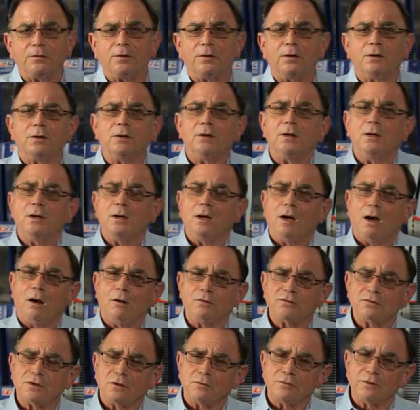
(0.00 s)
there.
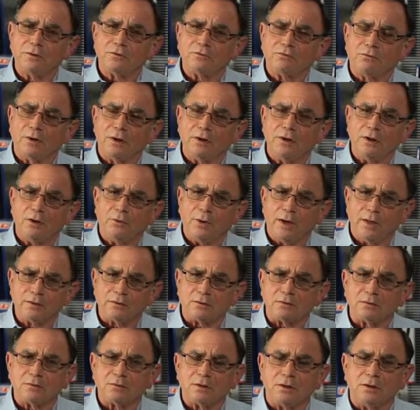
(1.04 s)
Also, this radio
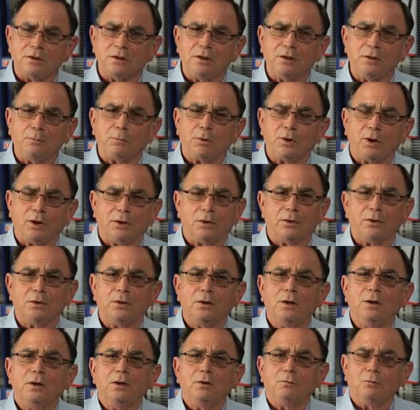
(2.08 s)
has a CD player,
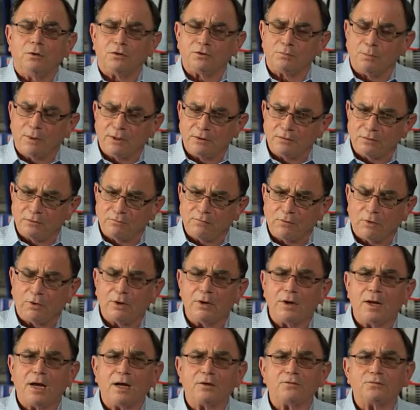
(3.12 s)
which makes it
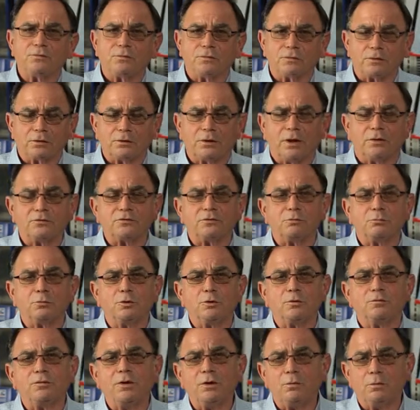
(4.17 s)
very nice for the
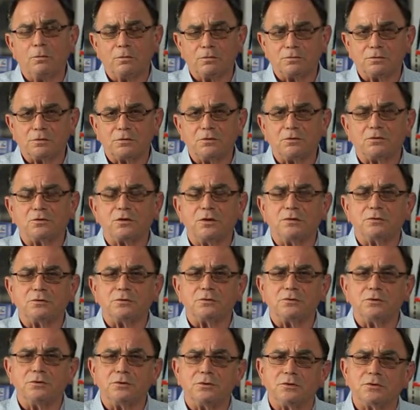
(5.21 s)
customer if he wants to just listen
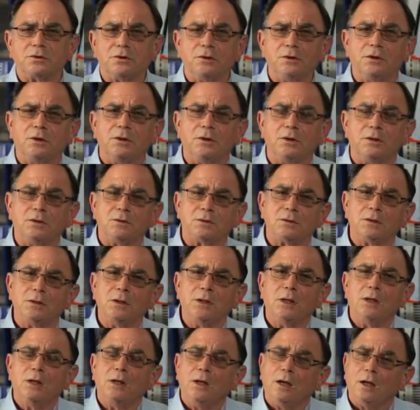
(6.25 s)
to his CDs.
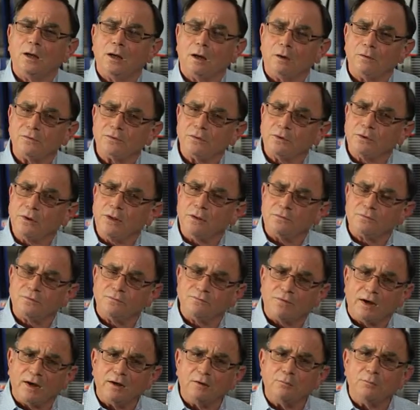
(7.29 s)
It also is
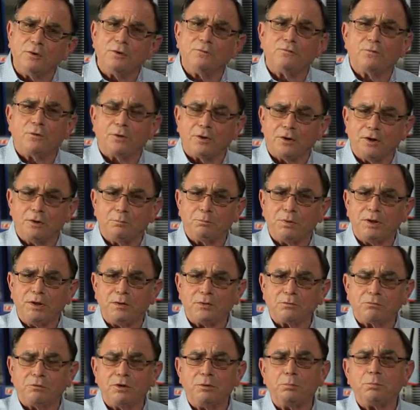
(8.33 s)
available for an
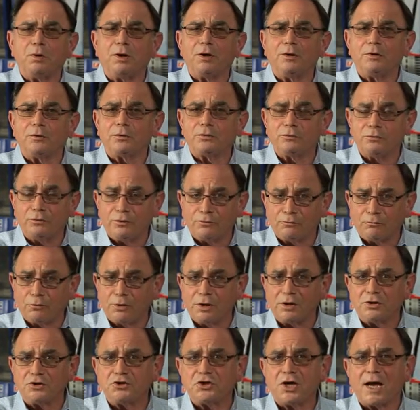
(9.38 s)
MP3 player through a
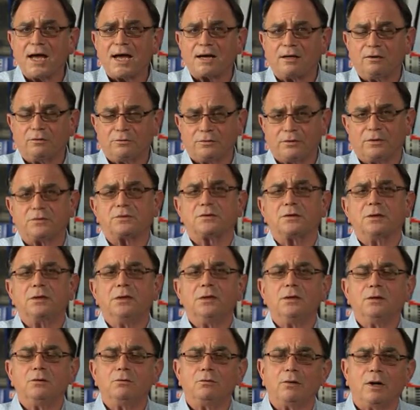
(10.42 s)
front jack on this
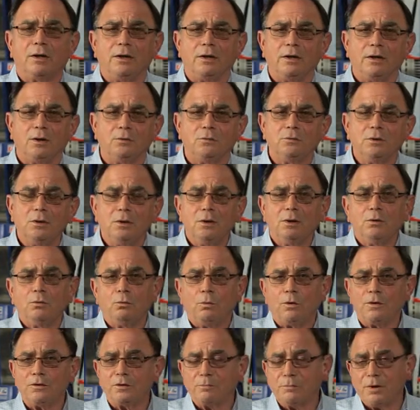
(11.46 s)
radio.
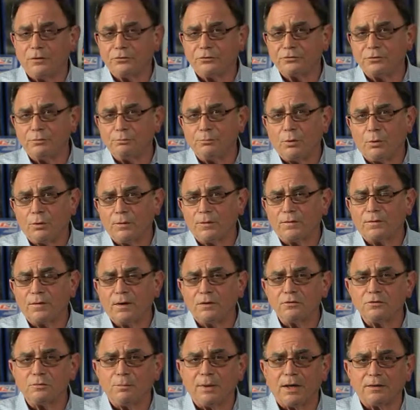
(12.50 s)
One of the most important
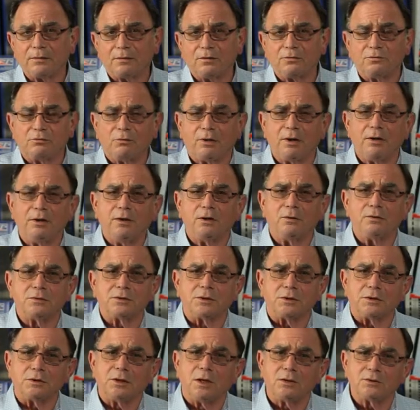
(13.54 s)
things about this radio is
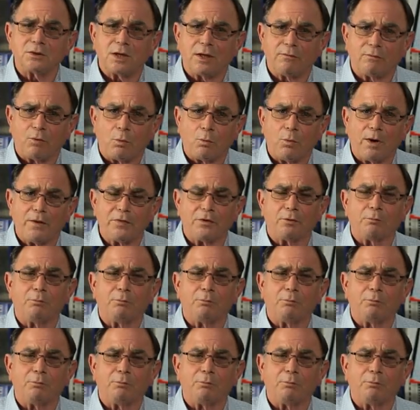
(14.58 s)
it does have a weather